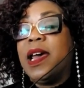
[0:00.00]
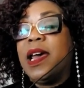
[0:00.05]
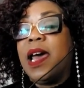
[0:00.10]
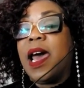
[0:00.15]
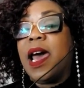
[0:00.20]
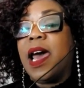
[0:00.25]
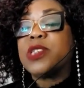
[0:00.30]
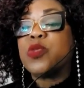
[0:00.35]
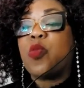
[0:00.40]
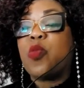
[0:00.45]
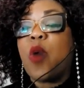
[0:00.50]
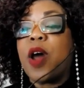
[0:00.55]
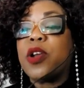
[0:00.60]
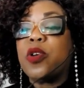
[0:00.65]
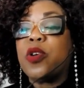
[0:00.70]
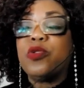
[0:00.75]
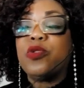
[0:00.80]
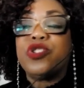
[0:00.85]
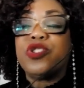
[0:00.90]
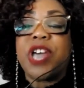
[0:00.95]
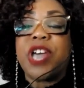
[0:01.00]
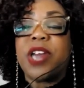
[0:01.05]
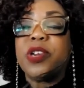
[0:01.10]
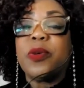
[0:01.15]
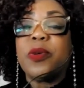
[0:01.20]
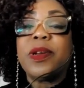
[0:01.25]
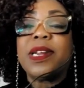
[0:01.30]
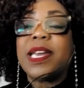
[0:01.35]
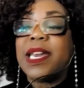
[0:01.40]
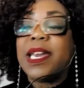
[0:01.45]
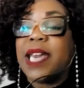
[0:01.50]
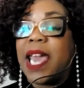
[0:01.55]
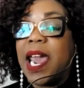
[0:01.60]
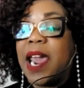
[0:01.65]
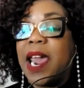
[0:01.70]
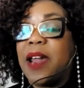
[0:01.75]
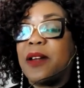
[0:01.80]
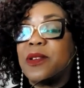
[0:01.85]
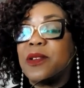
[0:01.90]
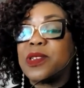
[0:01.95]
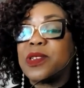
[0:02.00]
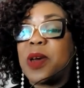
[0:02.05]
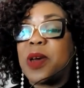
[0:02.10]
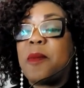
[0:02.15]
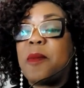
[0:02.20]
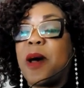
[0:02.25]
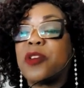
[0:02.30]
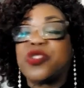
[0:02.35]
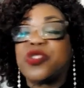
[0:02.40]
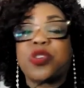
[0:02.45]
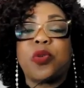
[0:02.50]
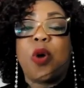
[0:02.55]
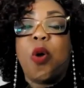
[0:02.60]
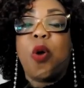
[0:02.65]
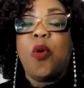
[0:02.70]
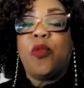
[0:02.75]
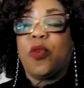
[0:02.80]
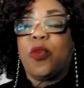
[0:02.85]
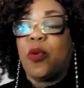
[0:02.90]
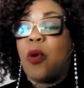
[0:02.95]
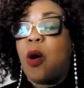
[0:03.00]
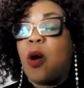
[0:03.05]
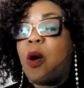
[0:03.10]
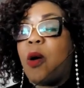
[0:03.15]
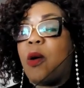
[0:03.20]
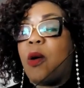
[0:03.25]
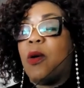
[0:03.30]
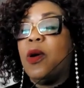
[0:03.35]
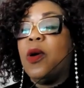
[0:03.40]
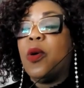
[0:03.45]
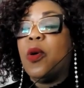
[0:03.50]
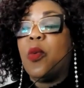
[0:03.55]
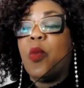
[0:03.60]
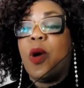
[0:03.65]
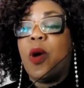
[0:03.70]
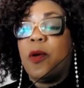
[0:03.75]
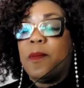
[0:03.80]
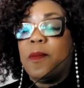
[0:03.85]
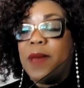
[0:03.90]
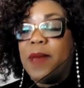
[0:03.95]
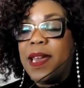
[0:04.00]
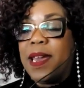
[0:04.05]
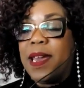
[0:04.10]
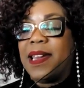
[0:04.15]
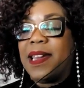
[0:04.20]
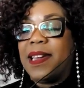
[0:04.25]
as one who genuinely cares about your overall well being.